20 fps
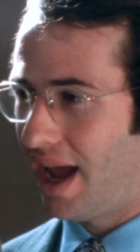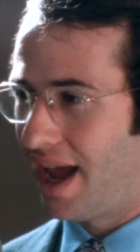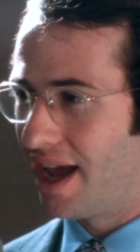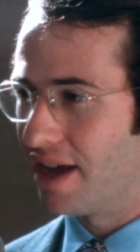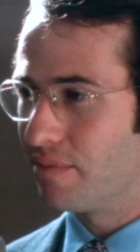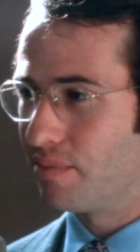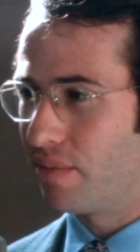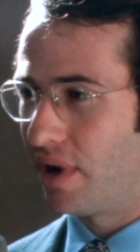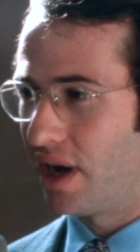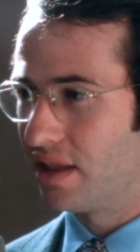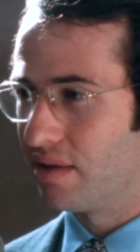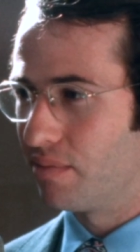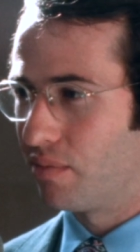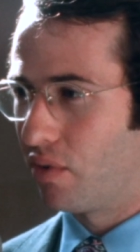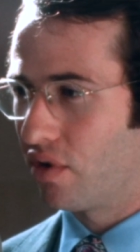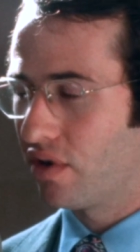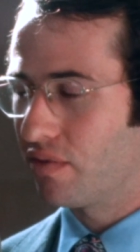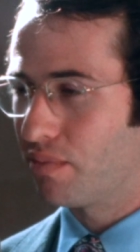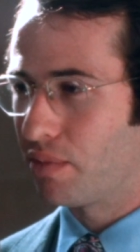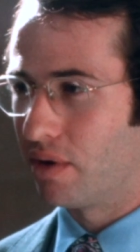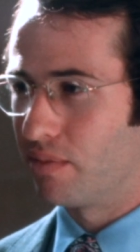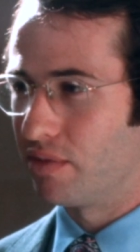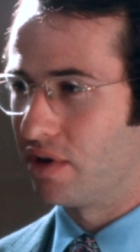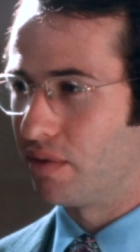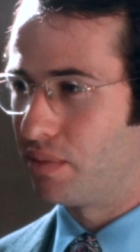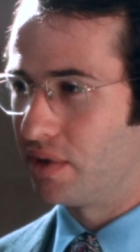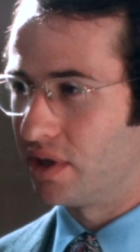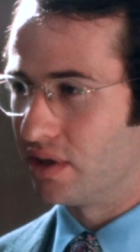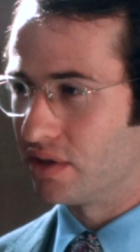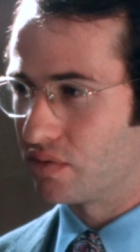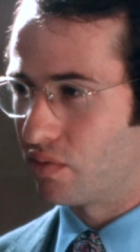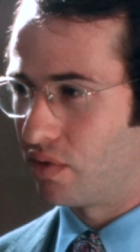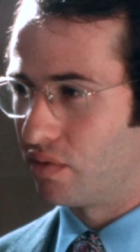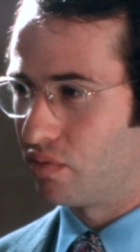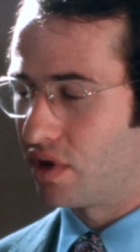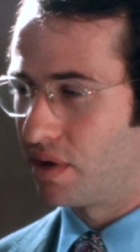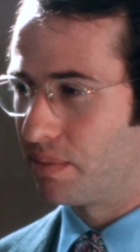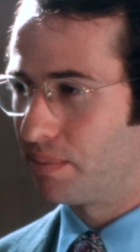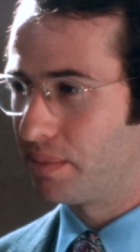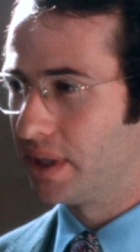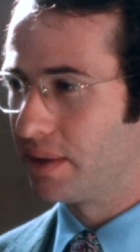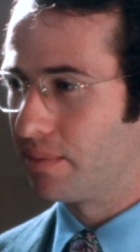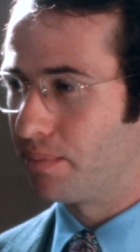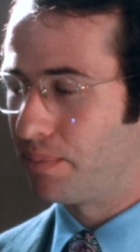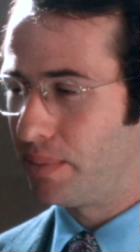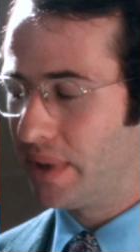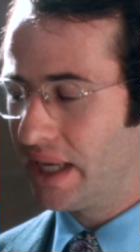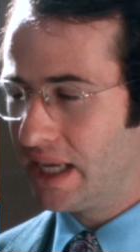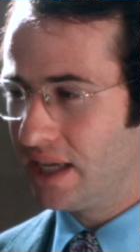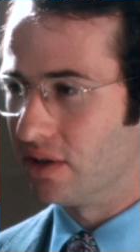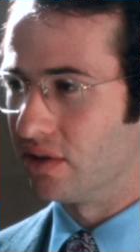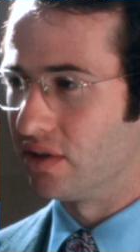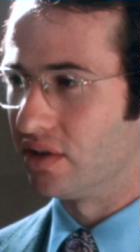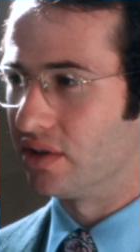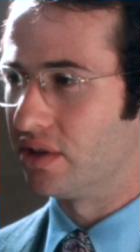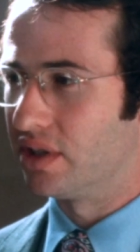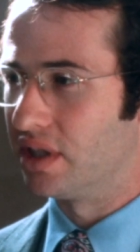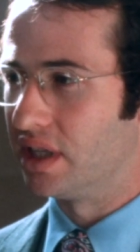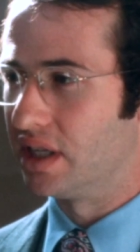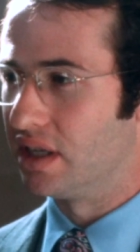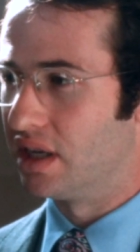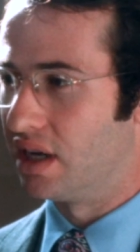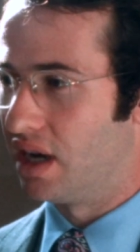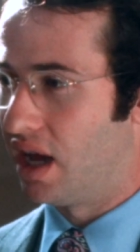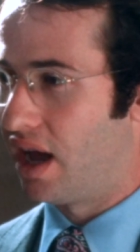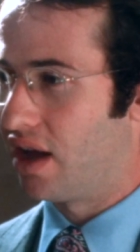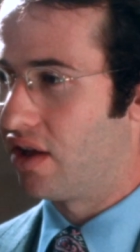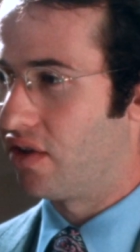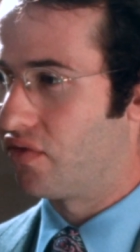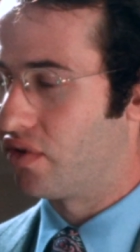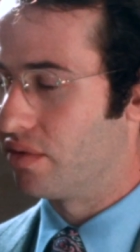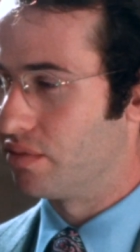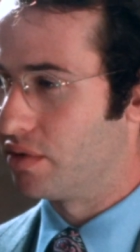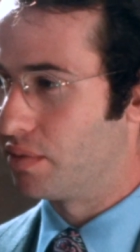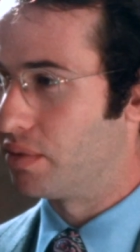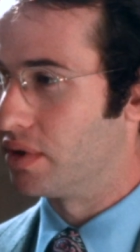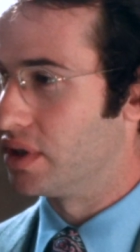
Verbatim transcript: and by the Board of Permit Appeals when we appealed the denial from the